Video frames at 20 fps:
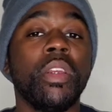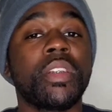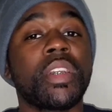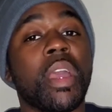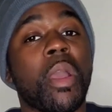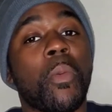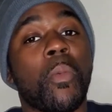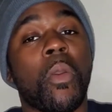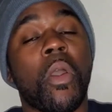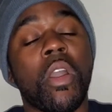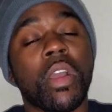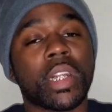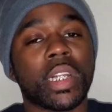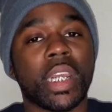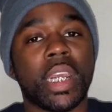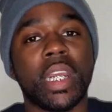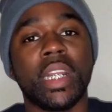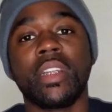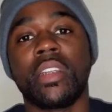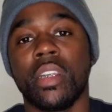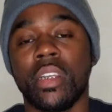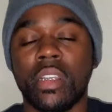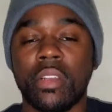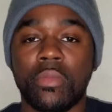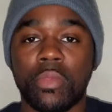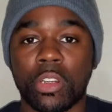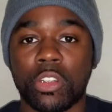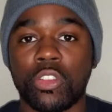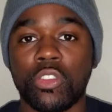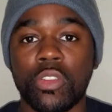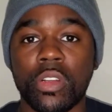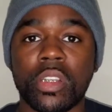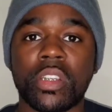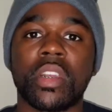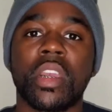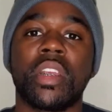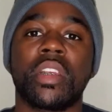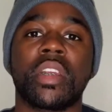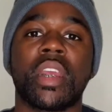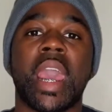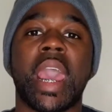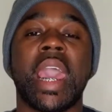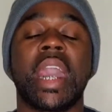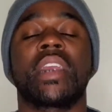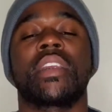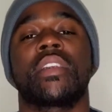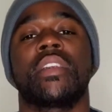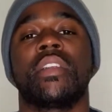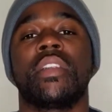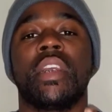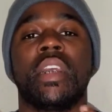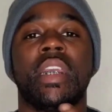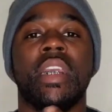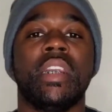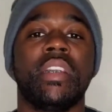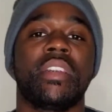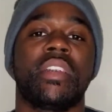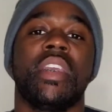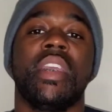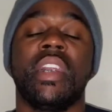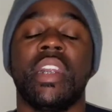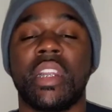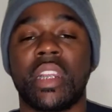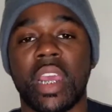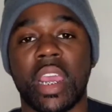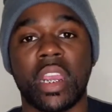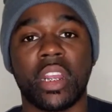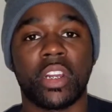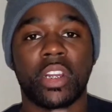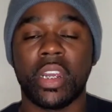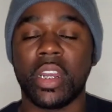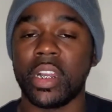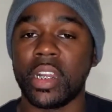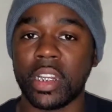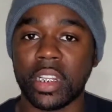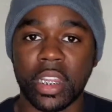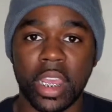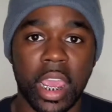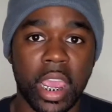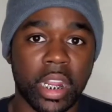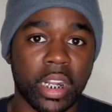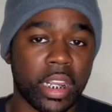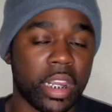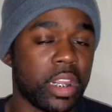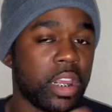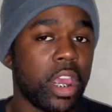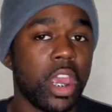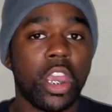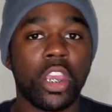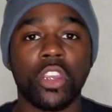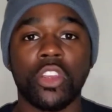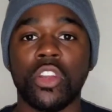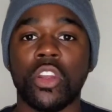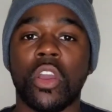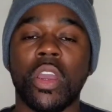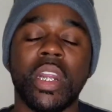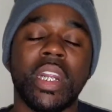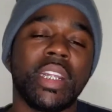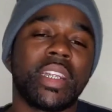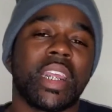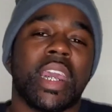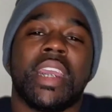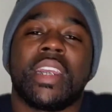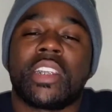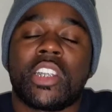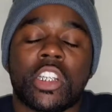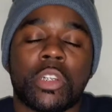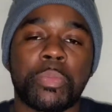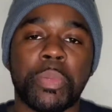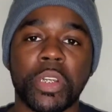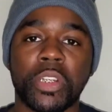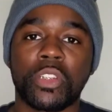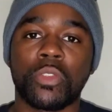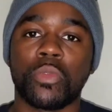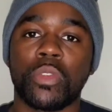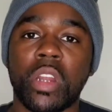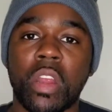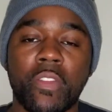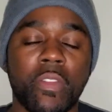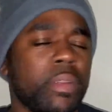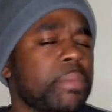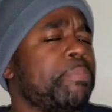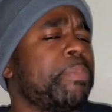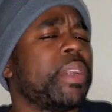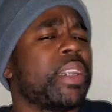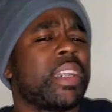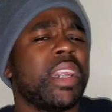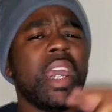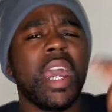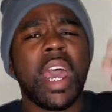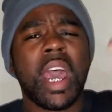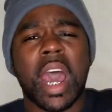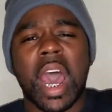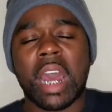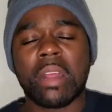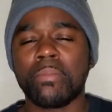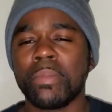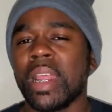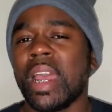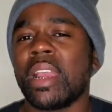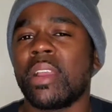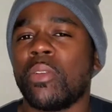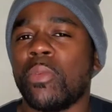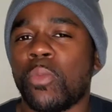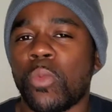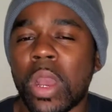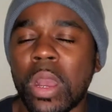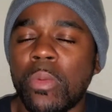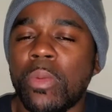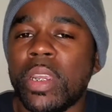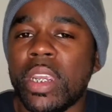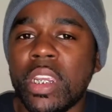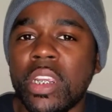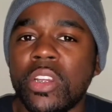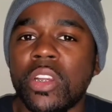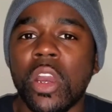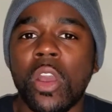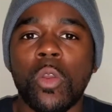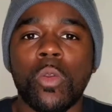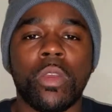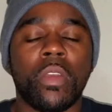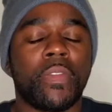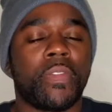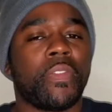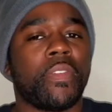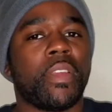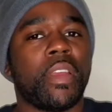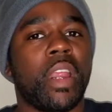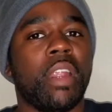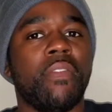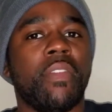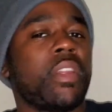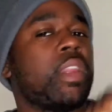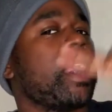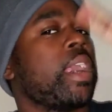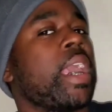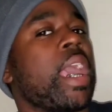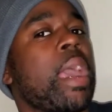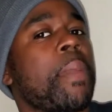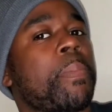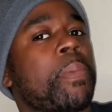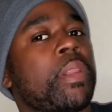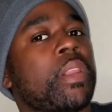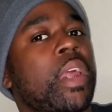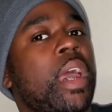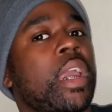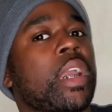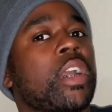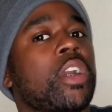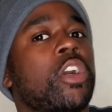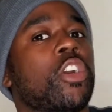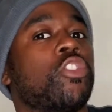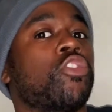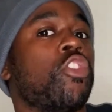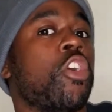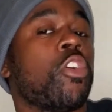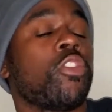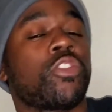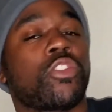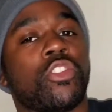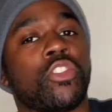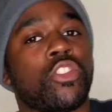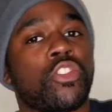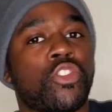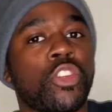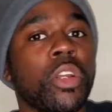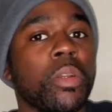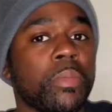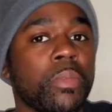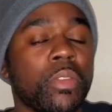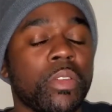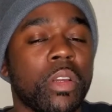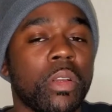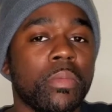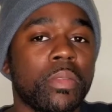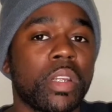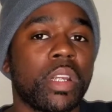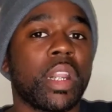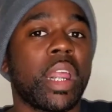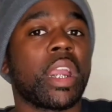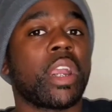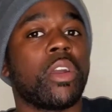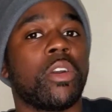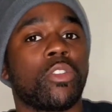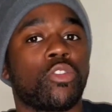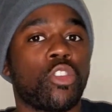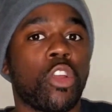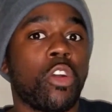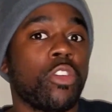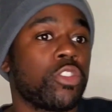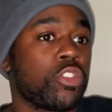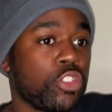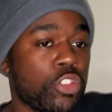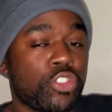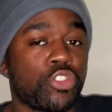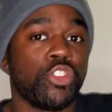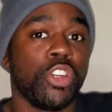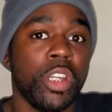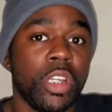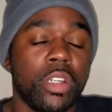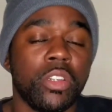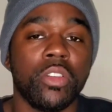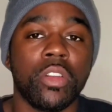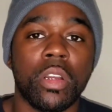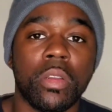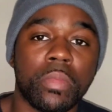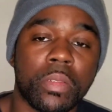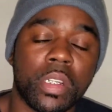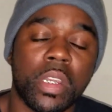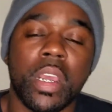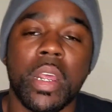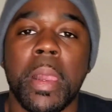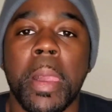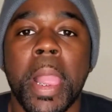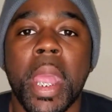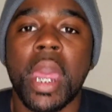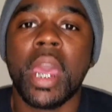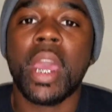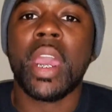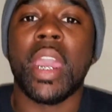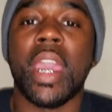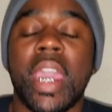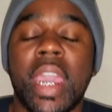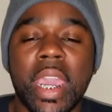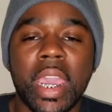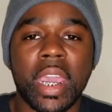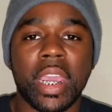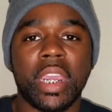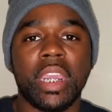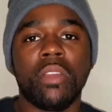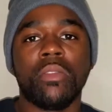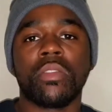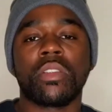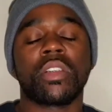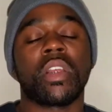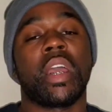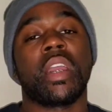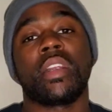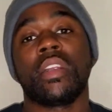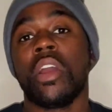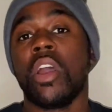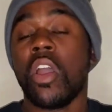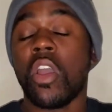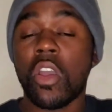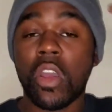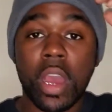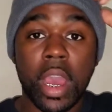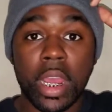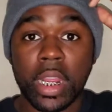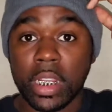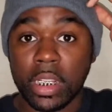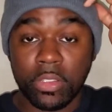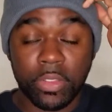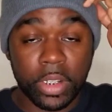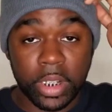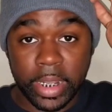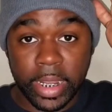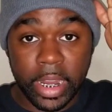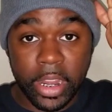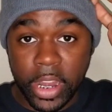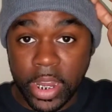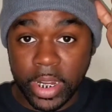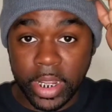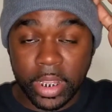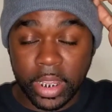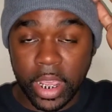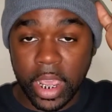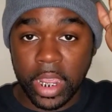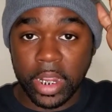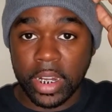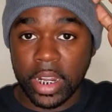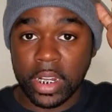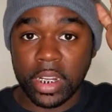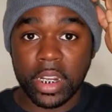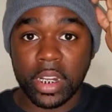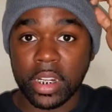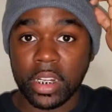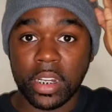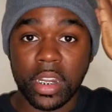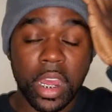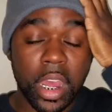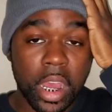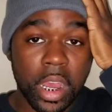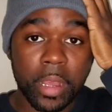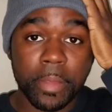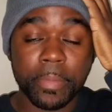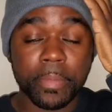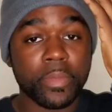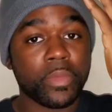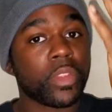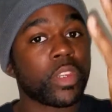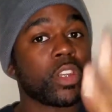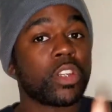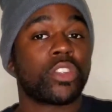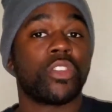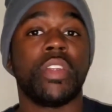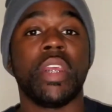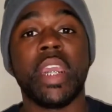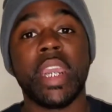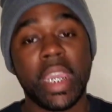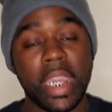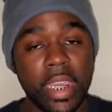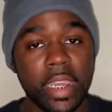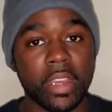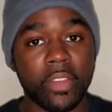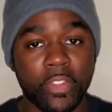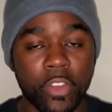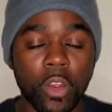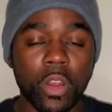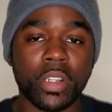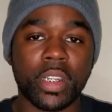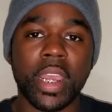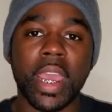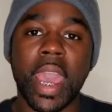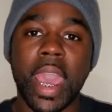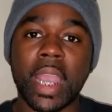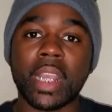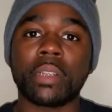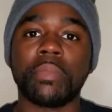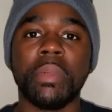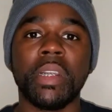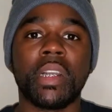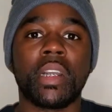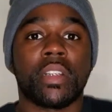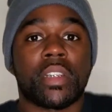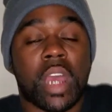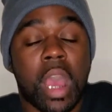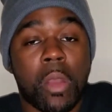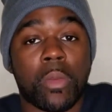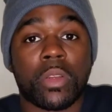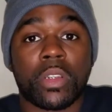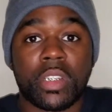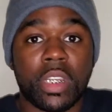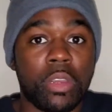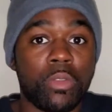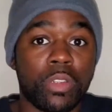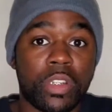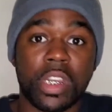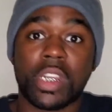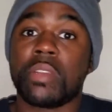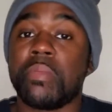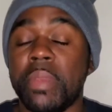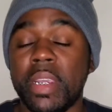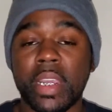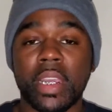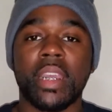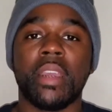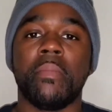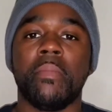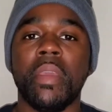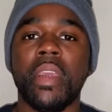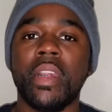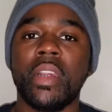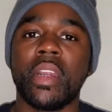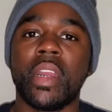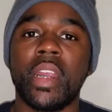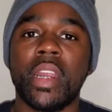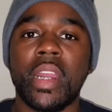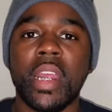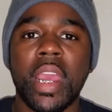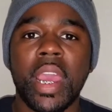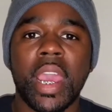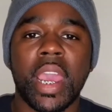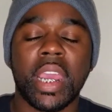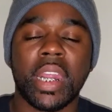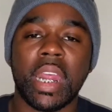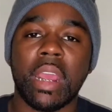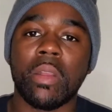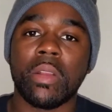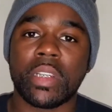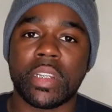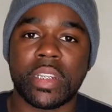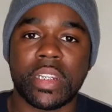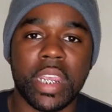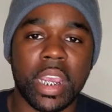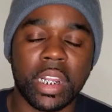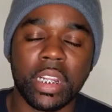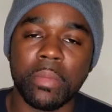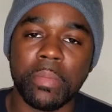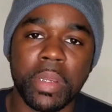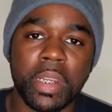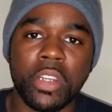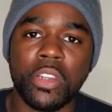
had walked into the recruiter station asking, did he see anything or hear anything, that, you know, anything suspicious, whatever. But I'm like, why would he know if everything happened like across the strip, you know what I'm saying? Like across the street, you know what I'm saying? And he was like, no, I didn't really hear anything, da da da da. So then they asked me, because it was just me and him in there, and they was telling me,